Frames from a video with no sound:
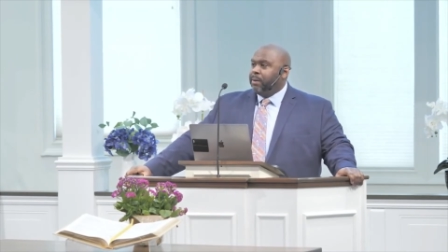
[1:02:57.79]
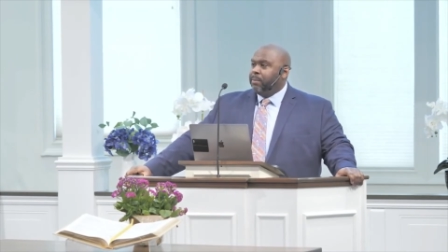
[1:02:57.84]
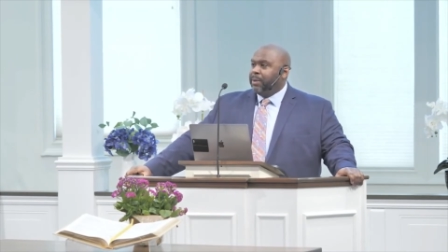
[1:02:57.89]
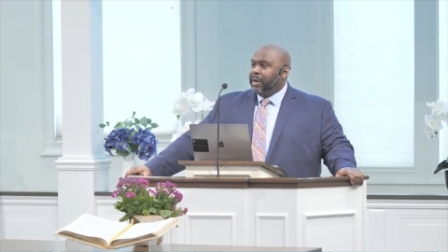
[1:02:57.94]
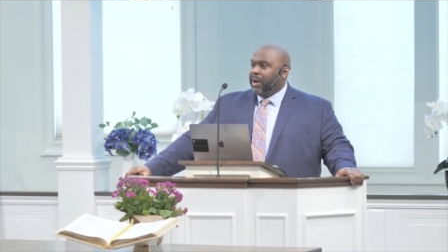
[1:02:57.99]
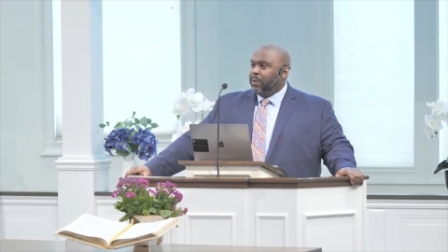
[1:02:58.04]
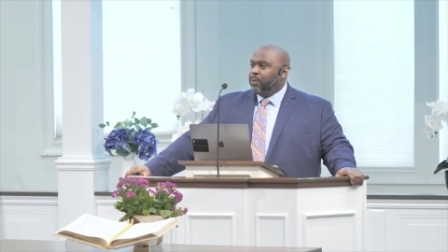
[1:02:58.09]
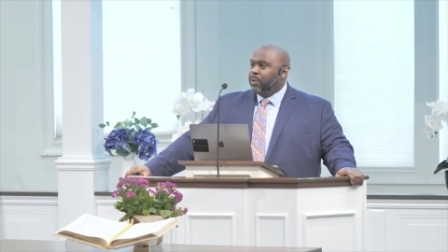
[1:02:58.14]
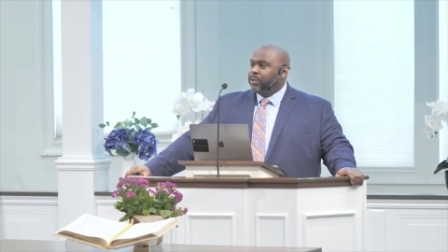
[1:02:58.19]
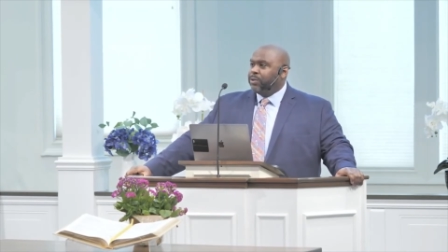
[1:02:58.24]
But
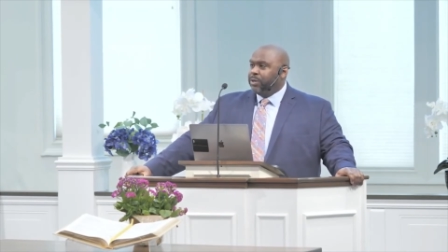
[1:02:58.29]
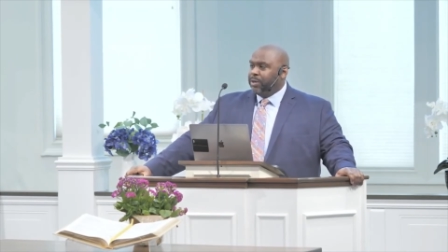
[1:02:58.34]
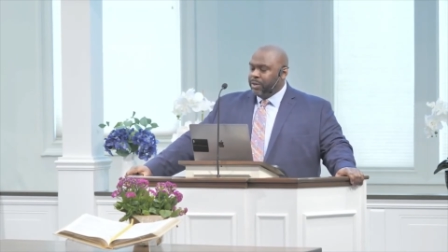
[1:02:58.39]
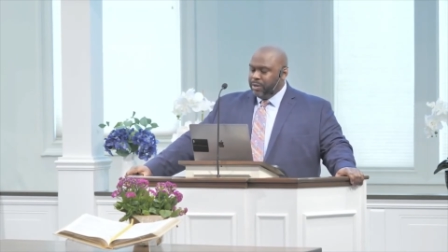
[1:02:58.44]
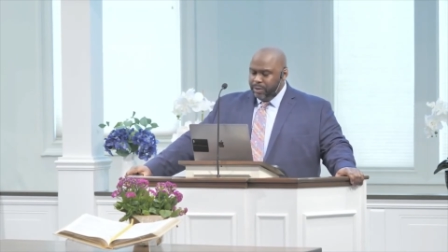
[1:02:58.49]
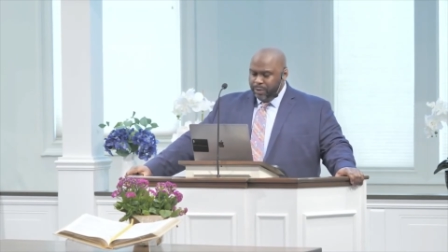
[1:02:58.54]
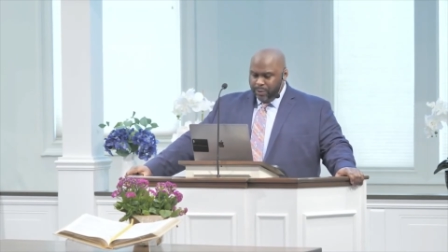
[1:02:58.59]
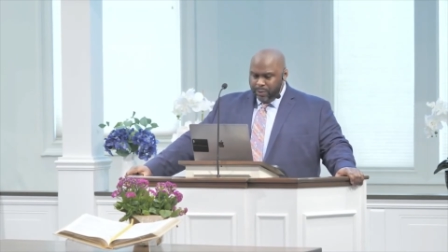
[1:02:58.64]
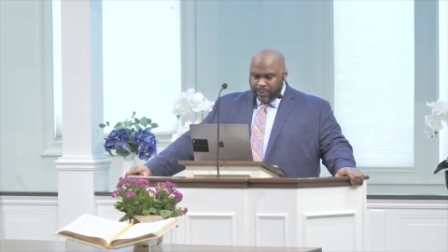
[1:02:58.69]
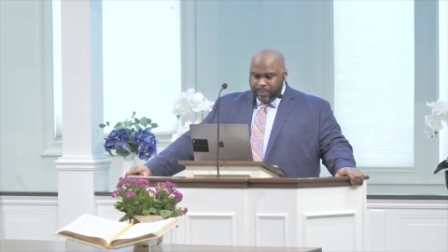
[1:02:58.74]
I want you to
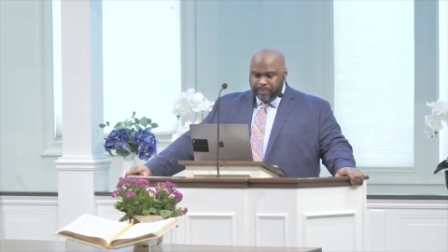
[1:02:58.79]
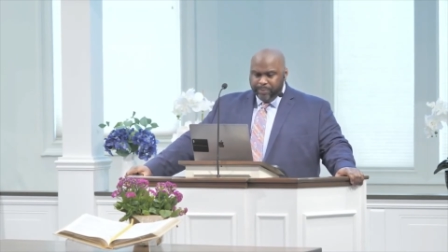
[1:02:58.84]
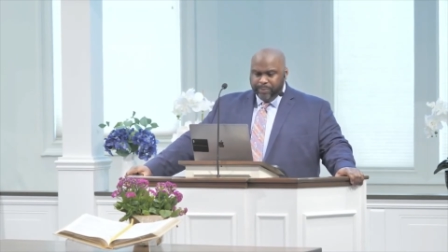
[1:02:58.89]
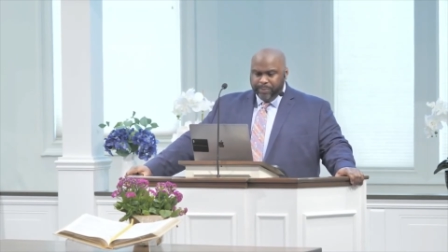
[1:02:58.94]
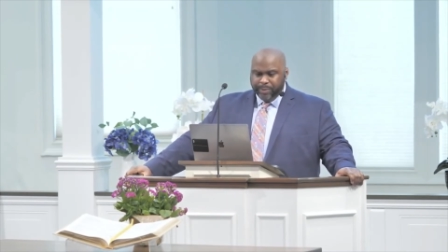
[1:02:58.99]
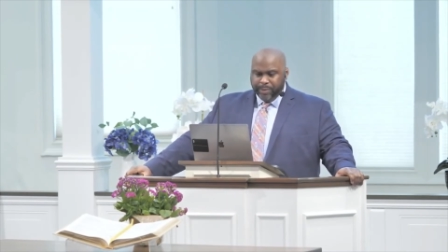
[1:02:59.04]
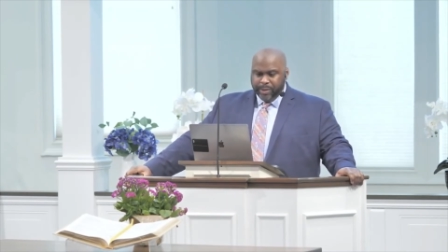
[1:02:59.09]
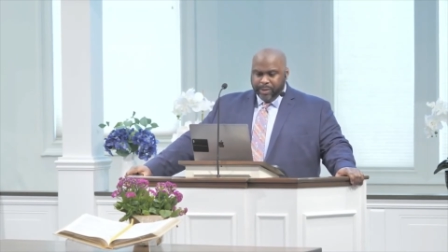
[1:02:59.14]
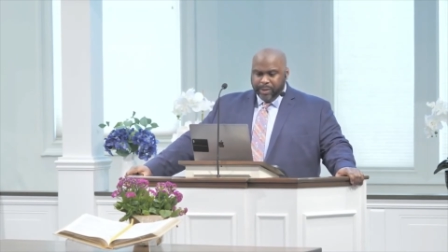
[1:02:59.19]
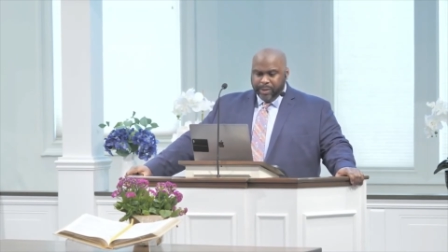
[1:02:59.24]
know
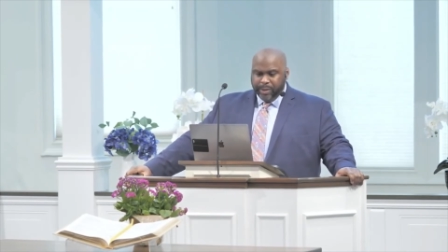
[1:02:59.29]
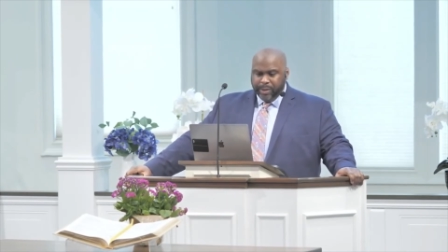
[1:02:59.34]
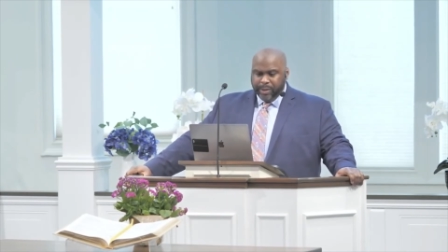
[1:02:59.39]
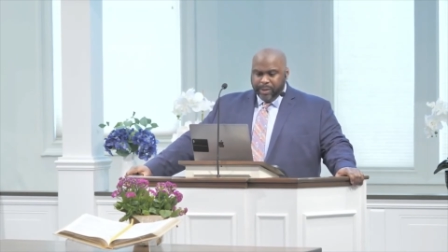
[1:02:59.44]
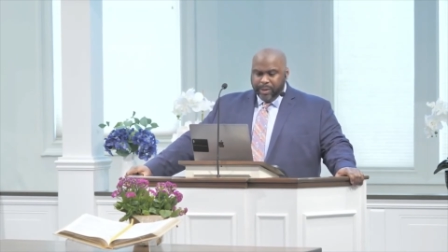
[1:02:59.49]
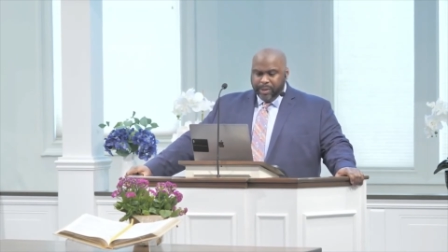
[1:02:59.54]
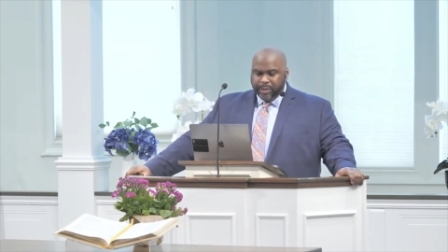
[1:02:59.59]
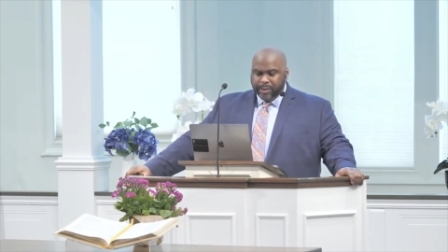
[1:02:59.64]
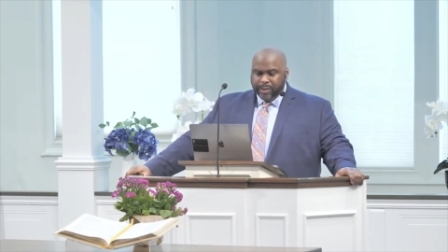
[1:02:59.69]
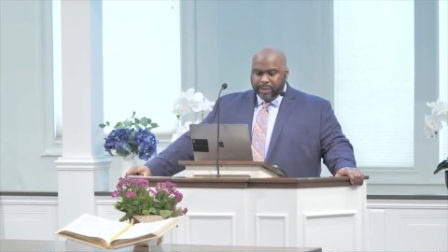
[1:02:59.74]

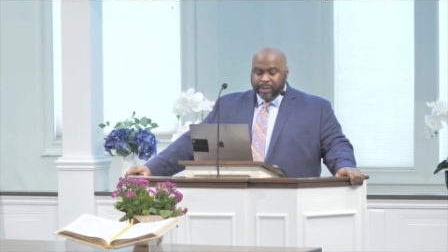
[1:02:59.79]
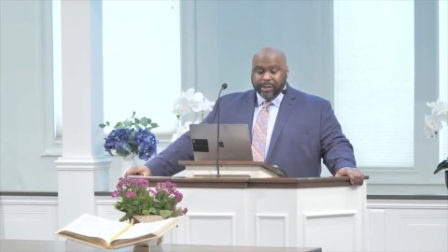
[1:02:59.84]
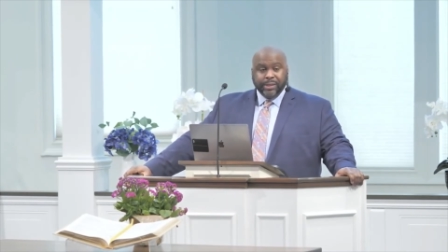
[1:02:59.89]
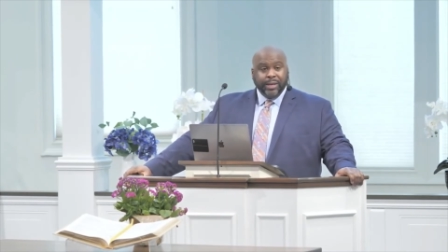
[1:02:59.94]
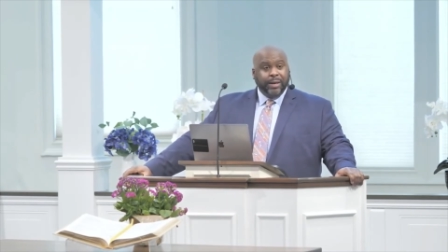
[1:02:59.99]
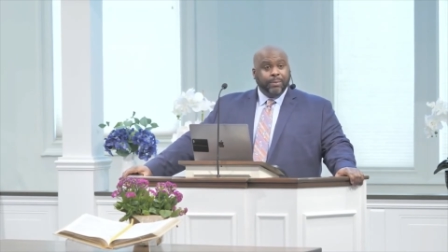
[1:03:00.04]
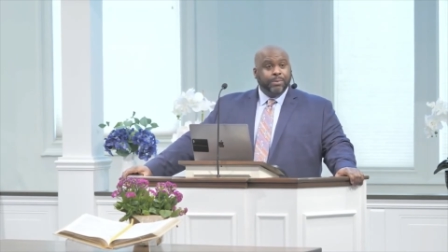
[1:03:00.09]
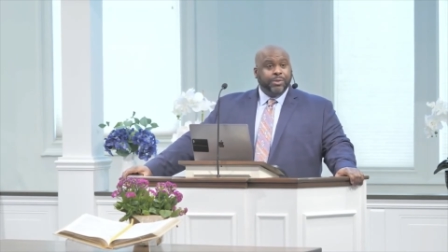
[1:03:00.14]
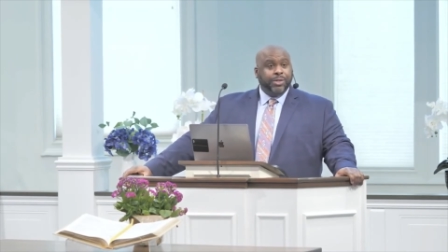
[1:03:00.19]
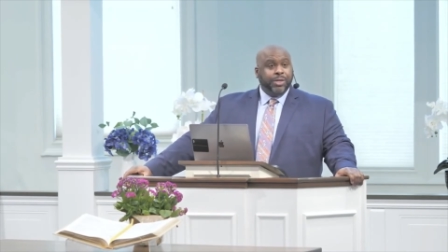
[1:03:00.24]
that the
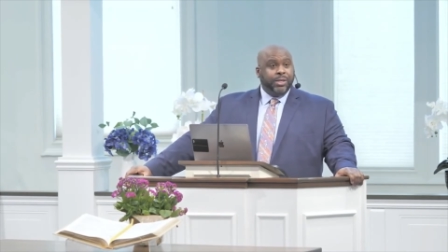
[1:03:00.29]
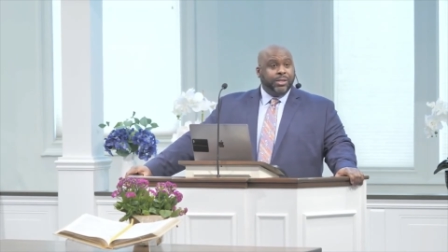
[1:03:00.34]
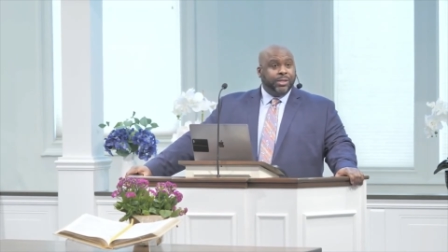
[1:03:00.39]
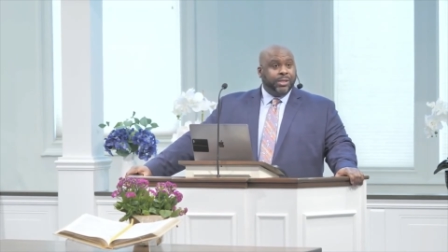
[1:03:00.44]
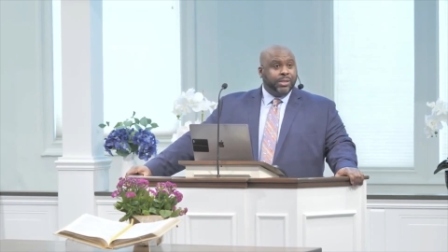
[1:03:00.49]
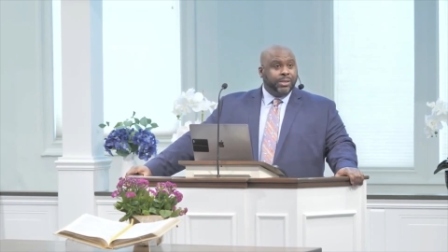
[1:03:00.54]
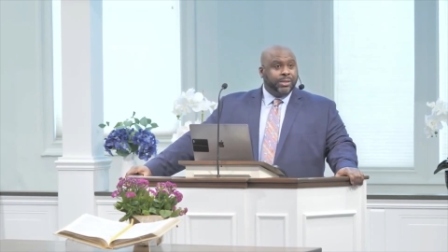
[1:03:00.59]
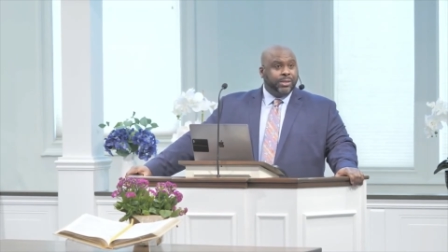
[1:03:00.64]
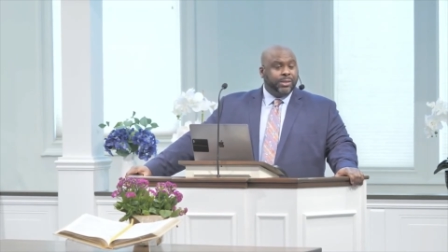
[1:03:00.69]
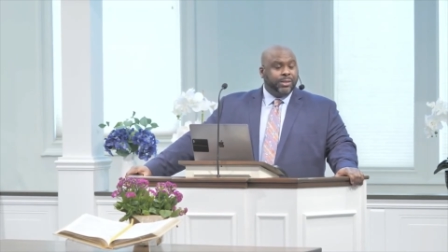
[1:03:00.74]
same
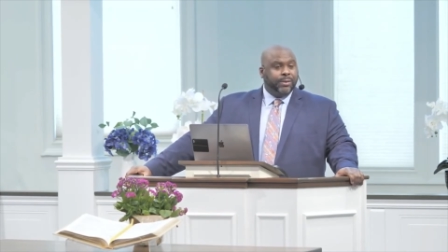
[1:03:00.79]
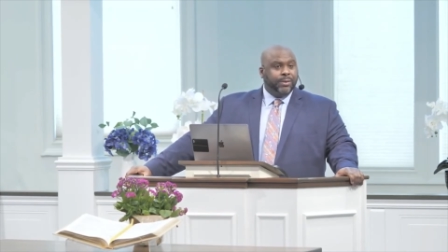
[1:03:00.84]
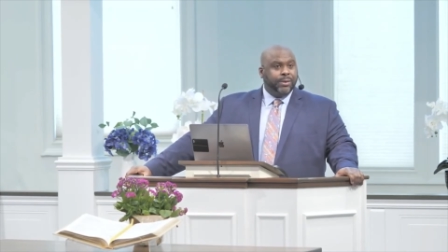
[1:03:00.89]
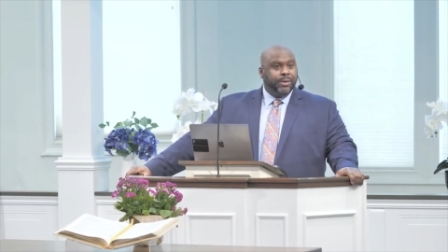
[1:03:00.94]
Jesus